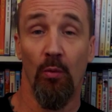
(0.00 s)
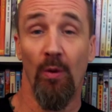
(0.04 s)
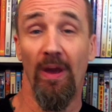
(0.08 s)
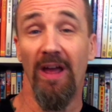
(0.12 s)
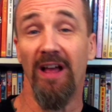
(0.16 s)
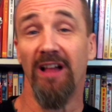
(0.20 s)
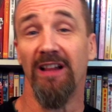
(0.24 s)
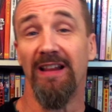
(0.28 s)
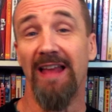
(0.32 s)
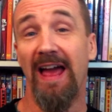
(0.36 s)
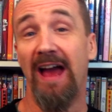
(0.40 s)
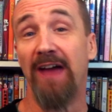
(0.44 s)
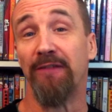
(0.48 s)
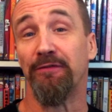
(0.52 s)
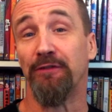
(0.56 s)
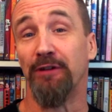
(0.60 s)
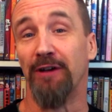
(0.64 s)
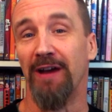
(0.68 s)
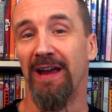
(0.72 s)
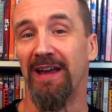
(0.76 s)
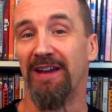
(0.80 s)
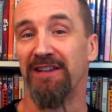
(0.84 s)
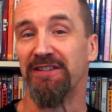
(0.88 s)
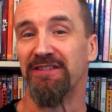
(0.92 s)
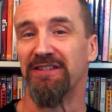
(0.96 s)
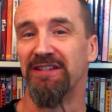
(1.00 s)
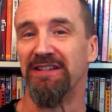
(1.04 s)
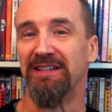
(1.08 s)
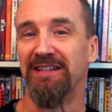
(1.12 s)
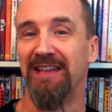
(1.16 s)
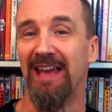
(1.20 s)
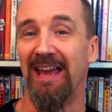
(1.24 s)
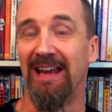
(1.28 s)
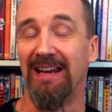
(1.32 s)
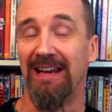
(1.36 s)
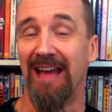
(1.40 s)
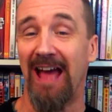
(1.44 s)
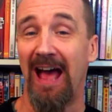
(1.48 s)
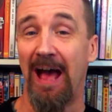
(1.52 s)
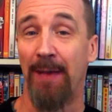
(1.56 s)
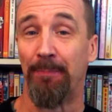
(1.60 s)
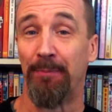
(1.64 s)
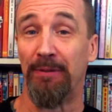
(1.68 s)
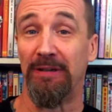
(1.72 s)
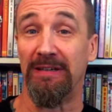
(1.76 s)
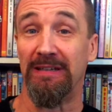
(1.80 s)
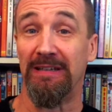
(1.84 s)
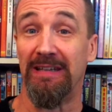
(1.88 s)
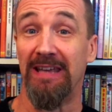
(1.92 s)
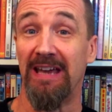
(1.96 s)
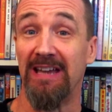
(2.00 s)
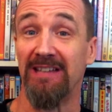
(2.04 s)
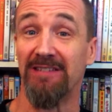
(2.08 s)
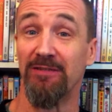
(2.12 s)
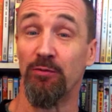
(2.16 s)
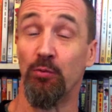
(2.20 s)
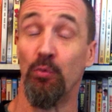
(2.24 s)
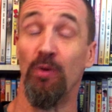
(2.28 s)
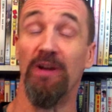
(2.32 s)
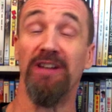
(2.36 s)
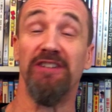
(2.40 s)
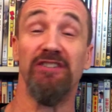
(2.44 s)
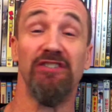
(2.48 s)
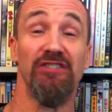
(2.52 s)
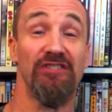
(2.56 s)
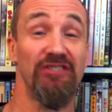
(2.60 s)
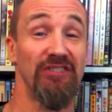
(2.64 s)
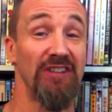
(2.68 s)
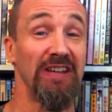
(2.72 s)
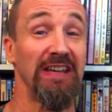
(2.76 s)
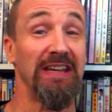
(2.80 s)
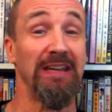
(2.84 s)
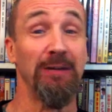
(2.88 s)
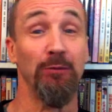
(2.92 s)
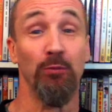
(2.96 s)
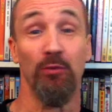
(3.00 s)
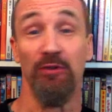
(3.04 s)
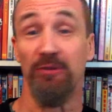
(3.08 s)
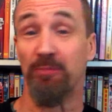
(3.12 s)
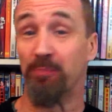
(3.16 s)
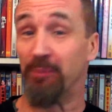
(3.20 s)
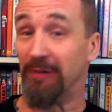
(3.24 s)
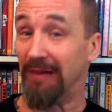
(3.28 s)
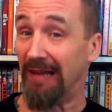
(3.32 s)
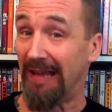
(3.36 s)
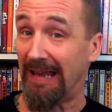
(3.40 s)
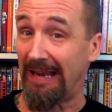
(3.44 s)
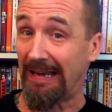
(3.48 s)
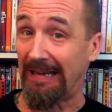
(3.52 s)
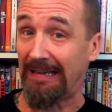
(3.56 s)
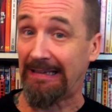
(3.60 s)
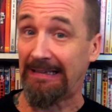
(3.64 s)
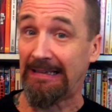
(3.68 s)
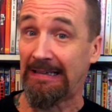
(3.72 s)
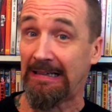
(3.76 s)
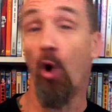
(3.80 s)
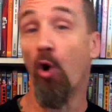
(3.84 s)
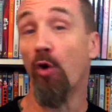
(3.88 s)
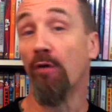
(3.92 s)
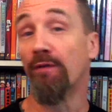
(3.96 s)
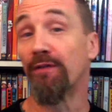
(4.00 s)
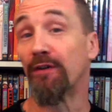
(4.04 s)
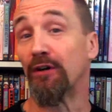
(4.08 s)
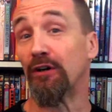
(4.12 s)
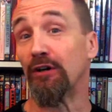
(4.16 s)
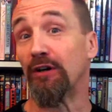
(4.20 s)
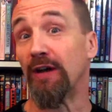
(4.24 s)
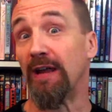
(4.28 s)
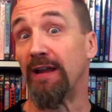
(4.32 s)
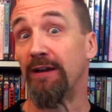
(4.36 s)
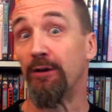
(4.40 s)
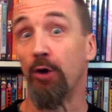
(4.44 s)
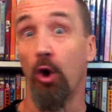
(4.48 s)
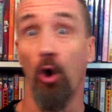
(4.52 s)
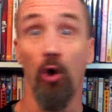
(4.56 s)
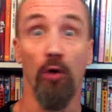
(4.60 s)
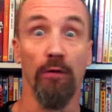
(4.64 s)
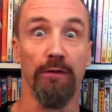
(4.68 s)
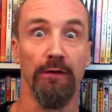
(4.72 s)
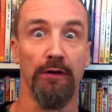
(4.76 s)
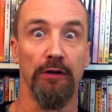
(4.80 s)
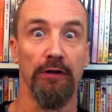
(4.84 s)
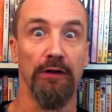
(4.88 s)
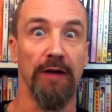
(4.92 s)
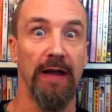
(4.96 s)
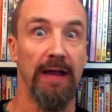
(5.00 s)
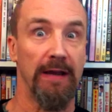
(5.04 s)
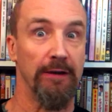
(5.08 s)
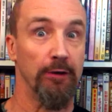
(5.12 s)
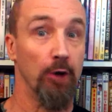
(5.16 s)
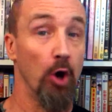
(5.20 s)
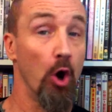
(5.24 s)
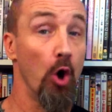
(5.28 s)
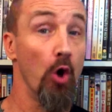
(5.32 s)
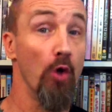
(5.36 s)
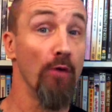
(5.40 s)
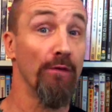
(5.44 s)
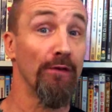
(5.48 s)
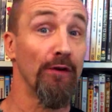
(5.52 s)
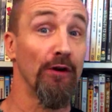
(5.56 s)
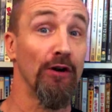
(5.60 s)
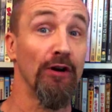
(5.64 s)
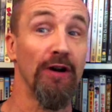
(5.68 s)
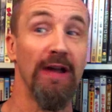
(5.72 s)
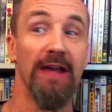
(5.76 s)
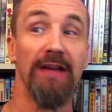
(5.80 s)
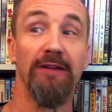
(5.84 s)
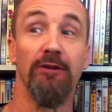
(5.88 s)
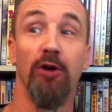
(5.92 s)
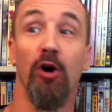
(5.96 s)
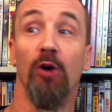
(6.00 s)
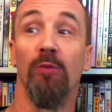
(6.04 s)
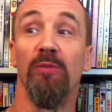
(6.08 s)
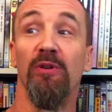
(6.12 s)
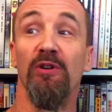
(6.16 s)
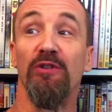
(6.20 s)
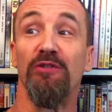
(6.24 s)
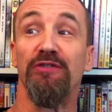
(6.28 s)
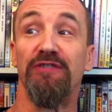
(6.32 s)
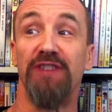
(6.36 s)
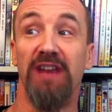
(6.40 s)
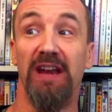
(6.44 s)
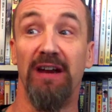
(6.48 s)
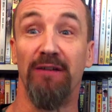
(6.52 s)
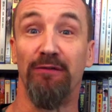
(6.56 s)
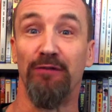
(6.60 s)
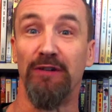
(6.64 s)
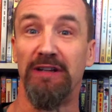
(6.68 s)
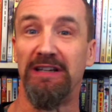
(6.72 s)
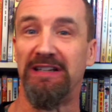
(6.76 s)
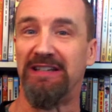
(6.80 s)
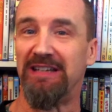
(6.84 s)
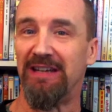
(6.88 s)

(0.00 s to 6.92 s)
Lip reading: Well, after Edison Gate happened, guess which scene was played over and over and over at almost every